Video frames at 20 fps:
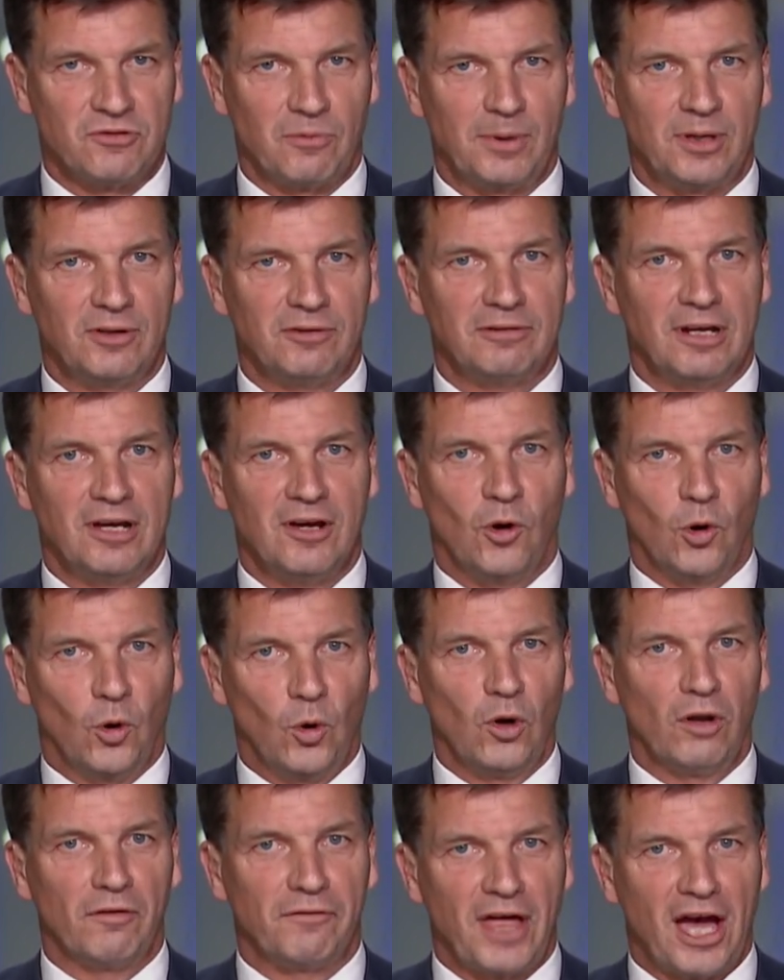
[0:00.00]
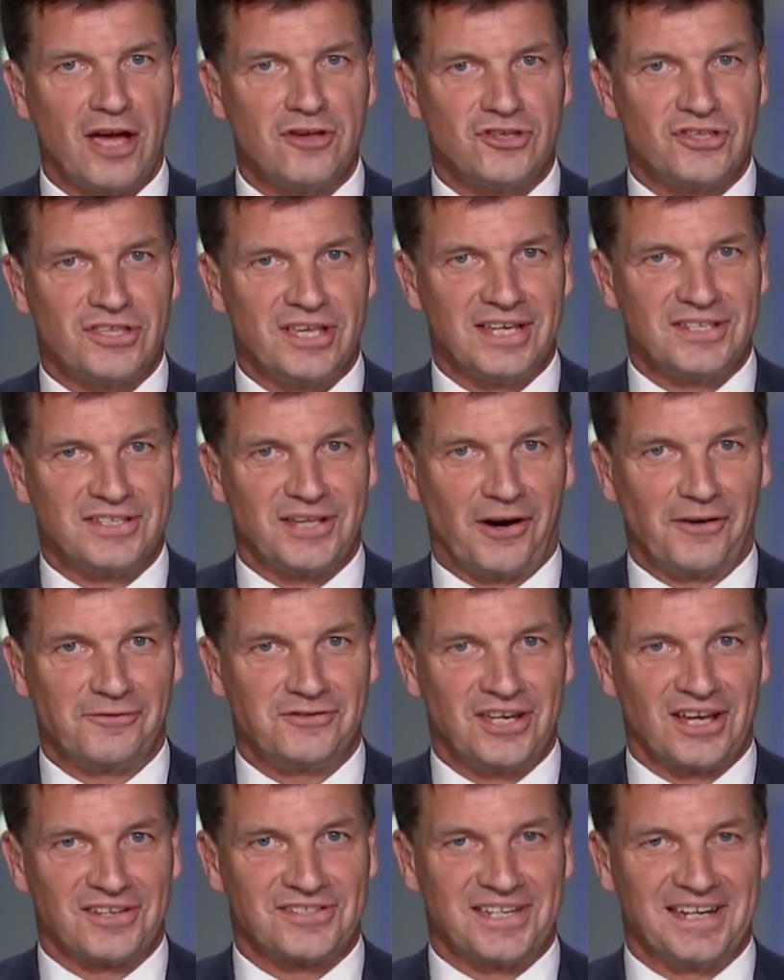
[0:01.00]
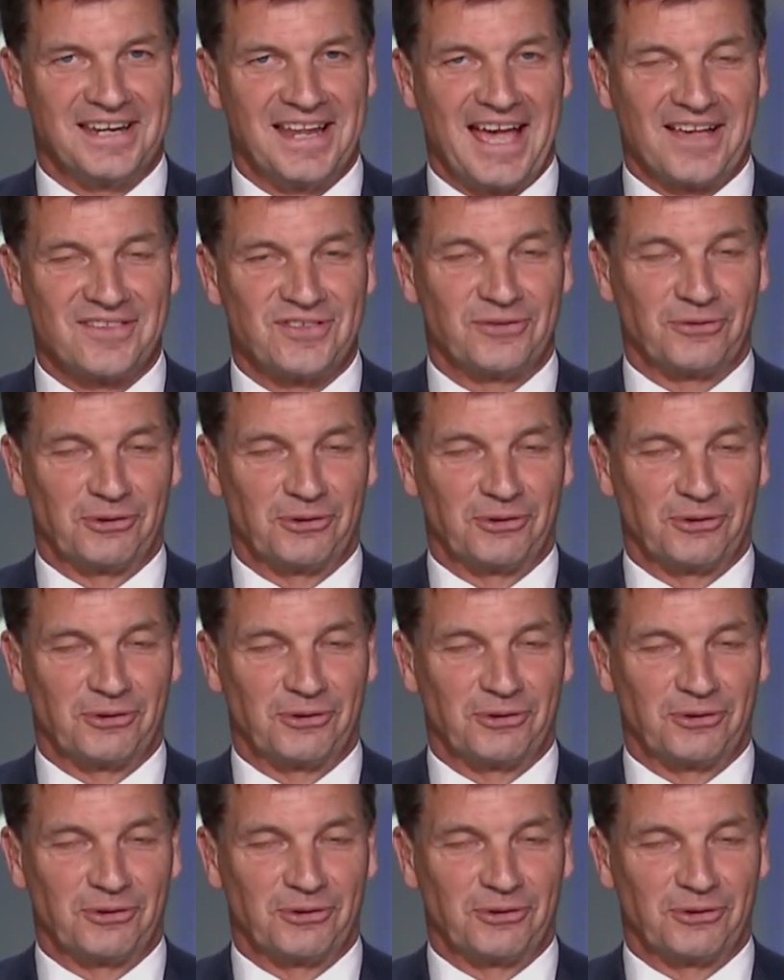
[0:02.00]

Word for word: I mean, all of those things I've just announced,